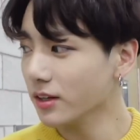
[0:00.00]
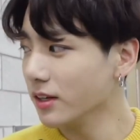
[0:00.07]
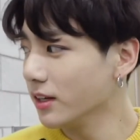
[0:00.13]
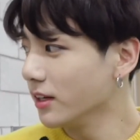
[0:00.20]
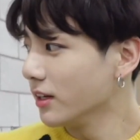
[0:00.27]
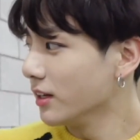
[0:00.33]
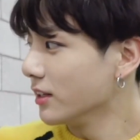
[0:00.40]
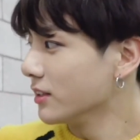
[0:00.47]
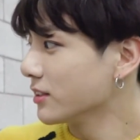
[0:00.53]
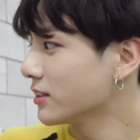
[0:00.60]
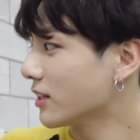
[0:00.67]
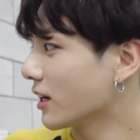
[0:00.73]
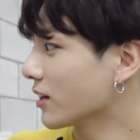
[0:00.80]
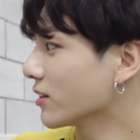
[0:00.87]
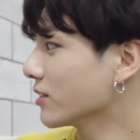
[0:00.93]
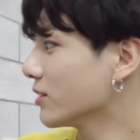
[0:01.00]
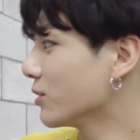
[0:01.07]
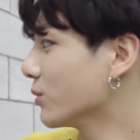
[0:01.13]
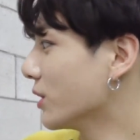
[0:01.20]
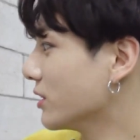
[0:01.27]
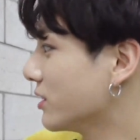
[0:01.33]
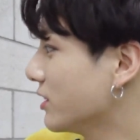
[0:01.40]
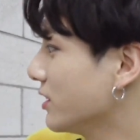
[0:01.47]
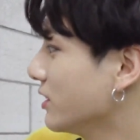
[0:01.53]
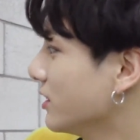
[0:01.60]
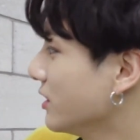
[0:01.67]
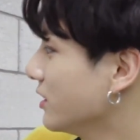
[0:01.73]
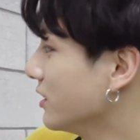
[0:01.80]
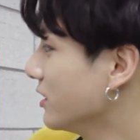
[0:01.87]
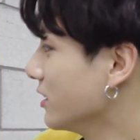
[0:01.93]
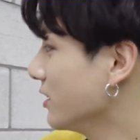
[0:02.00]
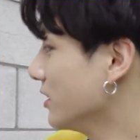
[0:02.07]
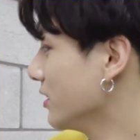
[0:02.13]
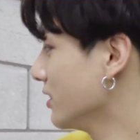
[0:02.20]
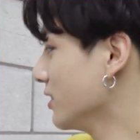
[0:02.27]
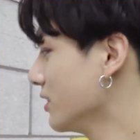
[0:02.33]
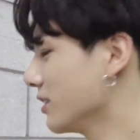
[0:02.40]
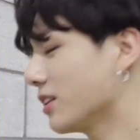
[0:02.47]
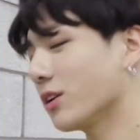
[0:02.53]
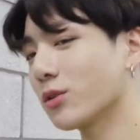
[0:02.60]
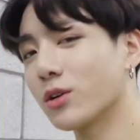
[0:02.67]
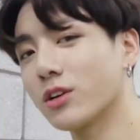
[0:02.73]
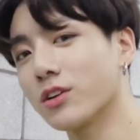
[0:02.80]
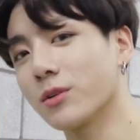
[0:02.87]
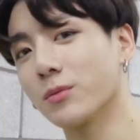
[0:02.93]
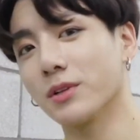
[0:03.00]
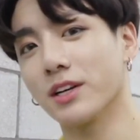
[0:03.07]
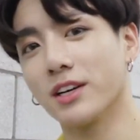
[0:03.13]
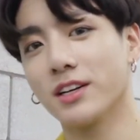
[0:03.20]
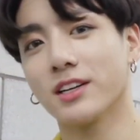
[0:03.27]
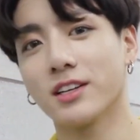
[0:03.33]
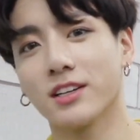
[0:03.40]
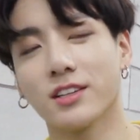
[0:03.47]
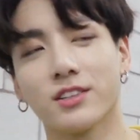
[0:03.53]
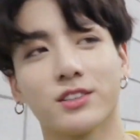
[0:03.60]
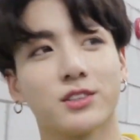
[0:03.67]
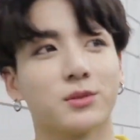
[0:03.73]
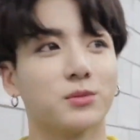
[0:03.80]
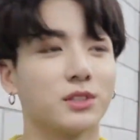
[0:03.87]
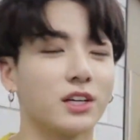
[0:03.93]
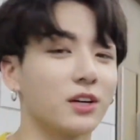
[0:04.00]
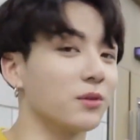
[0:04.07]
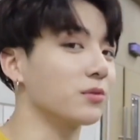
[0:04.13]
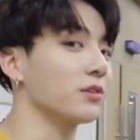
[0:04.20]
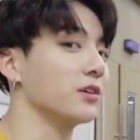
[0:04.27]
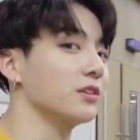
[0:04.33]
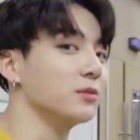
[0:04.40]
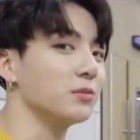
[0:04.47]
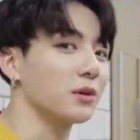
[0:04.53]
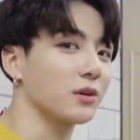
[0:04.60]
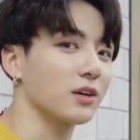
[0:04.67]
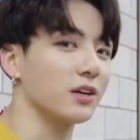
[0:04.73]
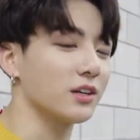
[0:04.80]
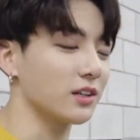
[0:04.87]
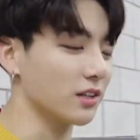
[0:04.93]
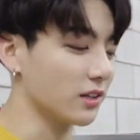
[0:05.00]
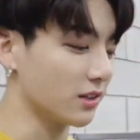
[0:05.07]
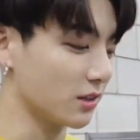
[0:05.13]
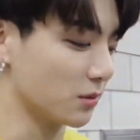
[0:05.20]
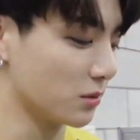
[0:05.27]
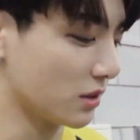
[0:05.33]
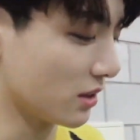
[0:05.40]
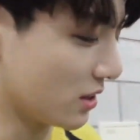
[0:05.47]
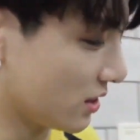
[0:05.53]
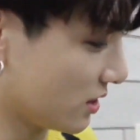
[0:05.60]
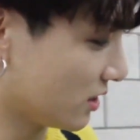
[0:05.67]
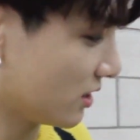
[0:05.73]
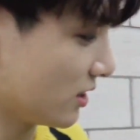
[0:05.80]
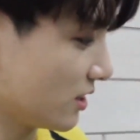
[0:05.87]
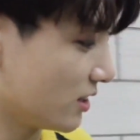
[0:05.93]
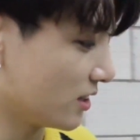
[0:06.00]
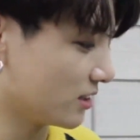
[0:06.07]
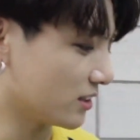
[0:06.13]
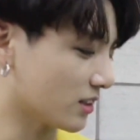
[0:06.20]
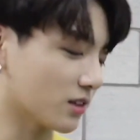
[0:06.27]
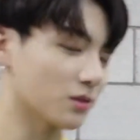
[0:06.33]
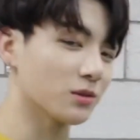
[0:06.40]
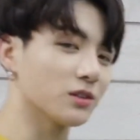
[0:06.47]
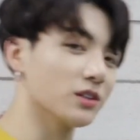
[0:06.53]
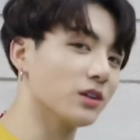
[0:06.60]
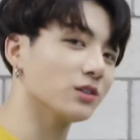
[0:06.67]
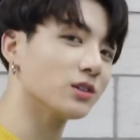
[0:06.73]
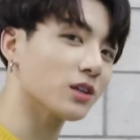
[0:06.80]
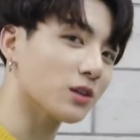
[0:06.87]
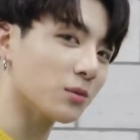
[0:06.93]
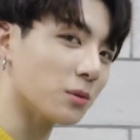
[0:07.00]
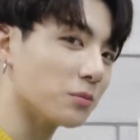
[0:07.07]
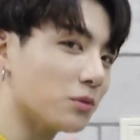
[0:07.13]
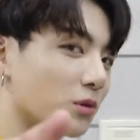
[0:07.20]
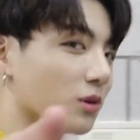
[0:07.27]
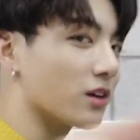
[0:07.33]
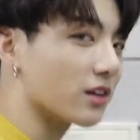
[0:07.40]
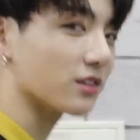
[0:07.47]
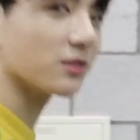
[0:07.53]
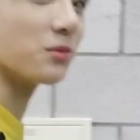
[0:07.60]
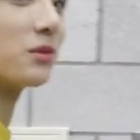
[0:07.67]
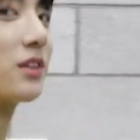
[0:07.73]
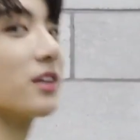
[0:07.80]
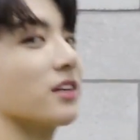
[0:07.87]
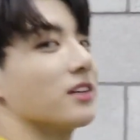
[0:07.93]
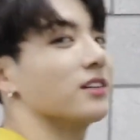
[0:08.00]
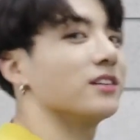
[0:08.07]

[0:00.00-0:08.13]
Jungkook's dedication to his military service is met with admiration from his fans. They are proud of him and eagerly await his return.